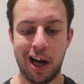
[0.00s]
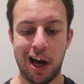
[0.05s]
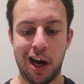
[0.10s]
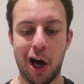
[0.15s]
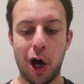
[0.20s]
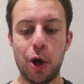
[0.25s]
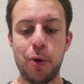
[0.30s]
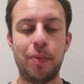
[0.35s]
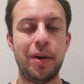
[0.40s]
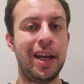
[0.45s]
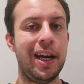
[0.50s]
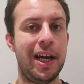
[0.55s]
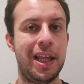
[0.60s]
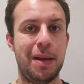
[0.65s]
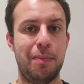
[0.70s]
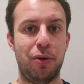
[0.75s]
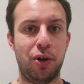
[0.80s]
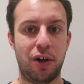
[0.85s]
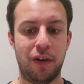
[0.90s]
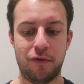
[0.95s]
open it in
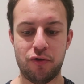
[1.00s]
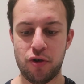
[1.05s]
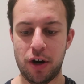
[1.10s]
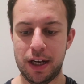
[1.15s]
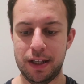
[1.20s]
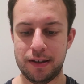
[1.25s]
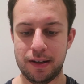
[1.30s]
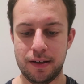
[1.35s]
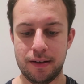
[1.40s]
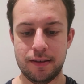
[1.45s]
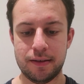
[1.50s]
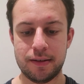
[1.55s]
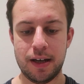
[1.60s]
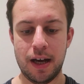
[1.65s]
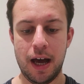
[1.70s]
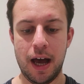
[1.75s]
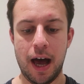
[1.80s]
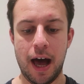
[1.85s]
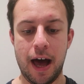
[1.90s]
the Book of Traitors,